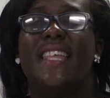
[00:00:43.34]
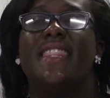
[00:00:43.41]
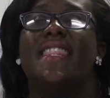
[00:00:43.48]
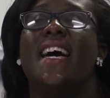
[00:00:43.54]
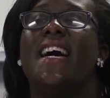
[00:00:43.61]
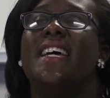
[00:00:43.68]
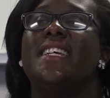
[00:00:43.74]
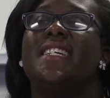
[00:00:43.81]
And
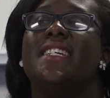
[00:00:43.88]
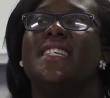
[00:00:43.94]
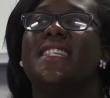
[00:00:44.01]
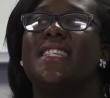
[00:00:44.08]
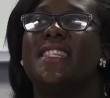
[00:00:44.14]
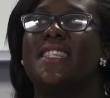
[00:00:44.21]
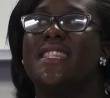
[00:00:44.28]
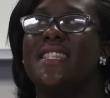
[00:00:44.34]
that
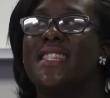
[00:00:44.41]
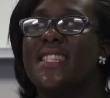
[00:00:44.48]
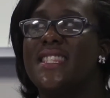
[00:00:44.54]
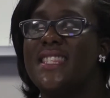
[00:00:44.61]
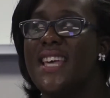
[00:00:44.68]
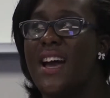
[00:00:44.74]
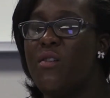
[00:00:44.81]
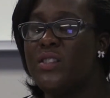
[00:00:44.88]
is
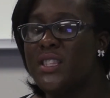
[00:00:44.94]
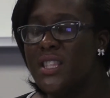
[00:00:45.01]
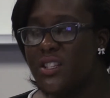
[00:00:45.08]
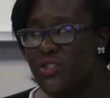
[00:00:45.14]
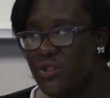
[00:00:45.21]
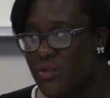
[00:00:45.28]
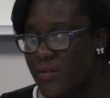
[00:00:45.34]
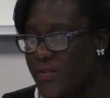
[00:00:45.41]
the
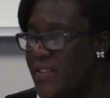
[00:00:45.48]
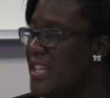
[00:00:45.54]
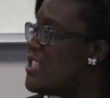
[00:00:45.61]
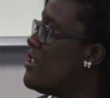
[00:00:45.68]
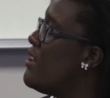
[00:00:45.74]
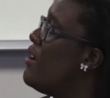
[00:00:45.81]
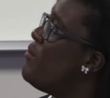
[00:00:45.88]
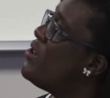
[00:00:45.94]
truth
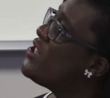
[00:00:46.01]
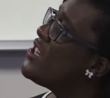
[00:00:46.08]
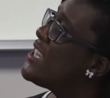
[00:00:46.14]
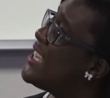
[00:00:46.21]
that you don't want